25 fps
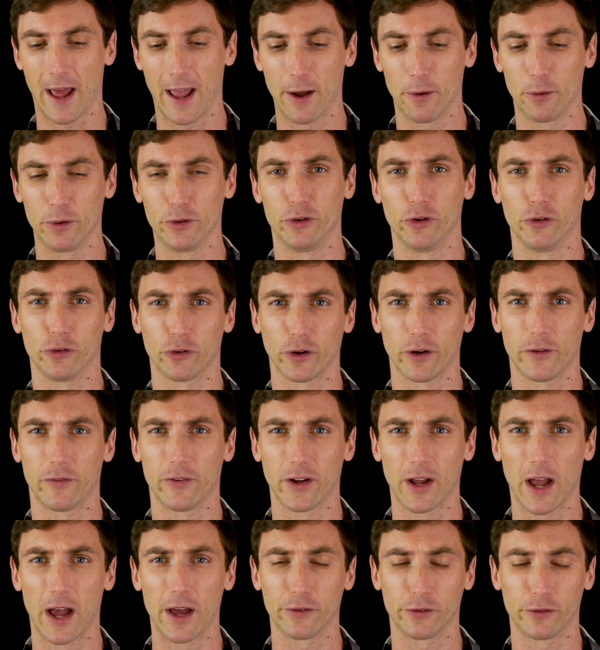I always use it. If
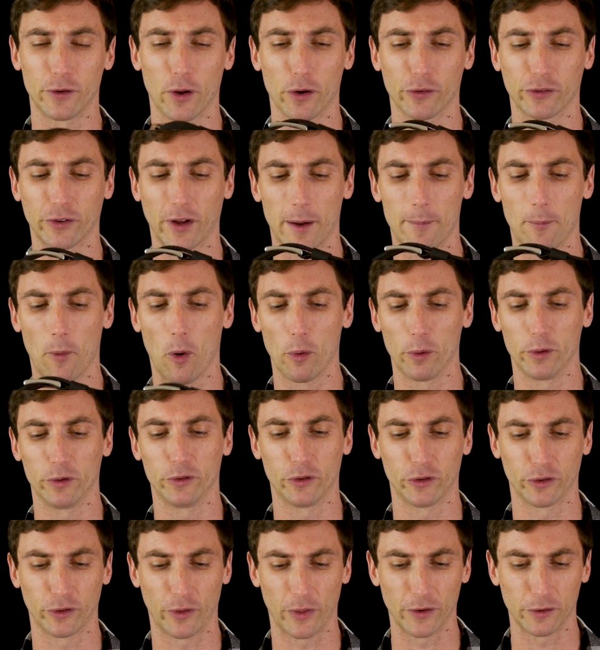you guys notice, I'm
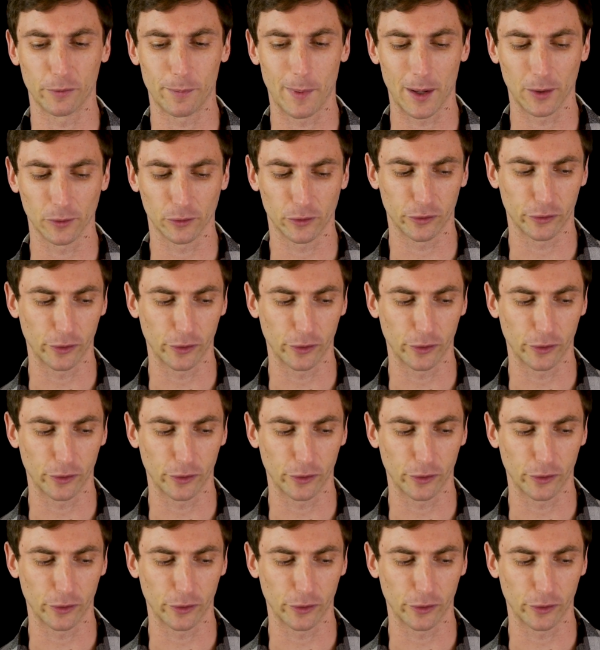always using this belt.